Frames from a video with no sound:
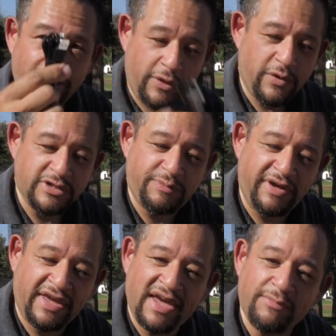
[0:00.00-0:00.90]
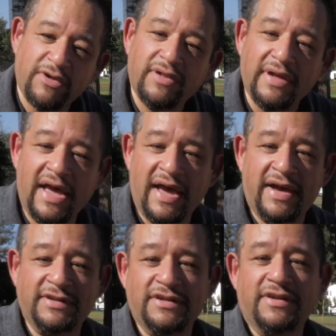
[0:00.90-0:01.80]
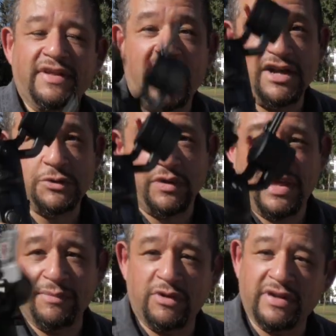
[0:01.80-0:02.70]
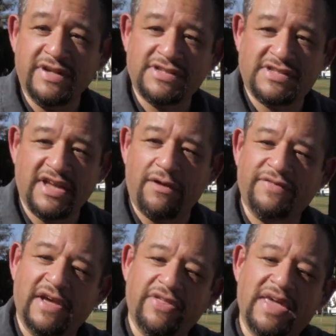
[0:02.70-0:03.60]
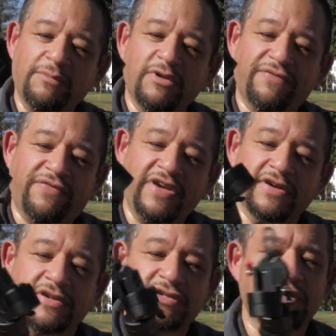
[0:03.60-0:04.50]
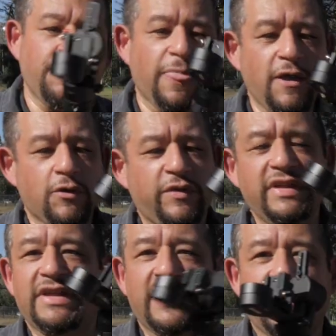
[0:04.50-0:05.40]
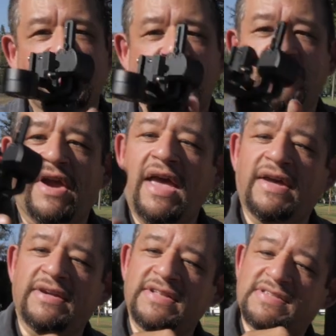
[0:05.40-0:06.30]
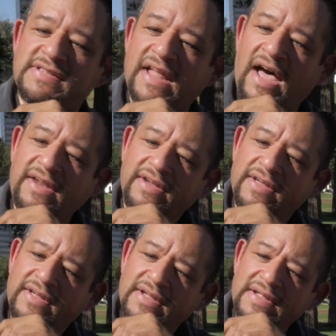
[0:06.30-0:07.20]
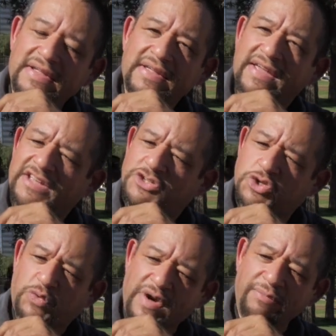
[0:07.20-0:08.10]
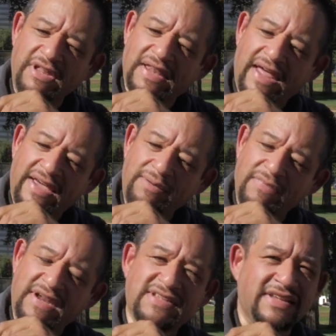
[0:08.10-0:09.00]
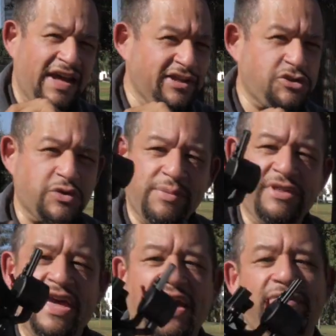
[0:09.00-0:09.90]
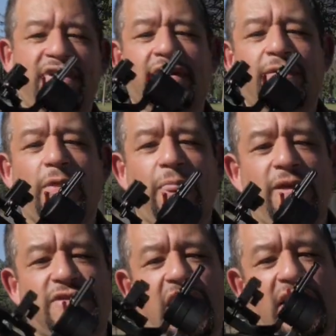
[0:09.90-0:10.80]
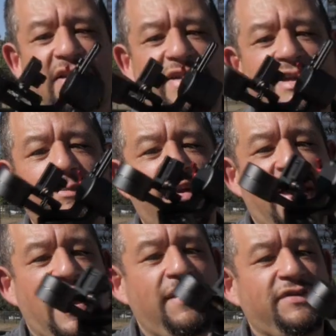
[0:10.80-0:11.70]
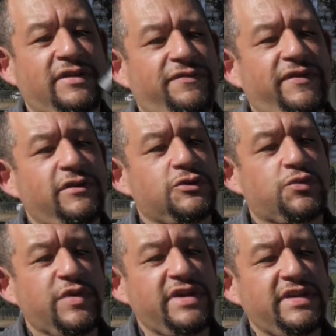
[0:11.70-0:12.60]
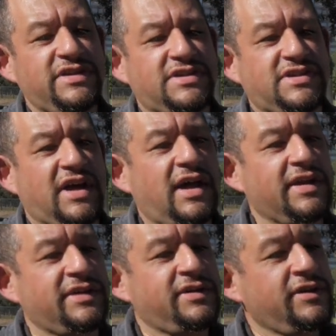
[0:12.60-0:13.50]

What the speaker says: USB cable, and the actual gimbal itself. Now the gimbal feels really nice in your hand. It's not extremely light, and it's not extremely heavy. It's got a little bit of heft and it feels really solid.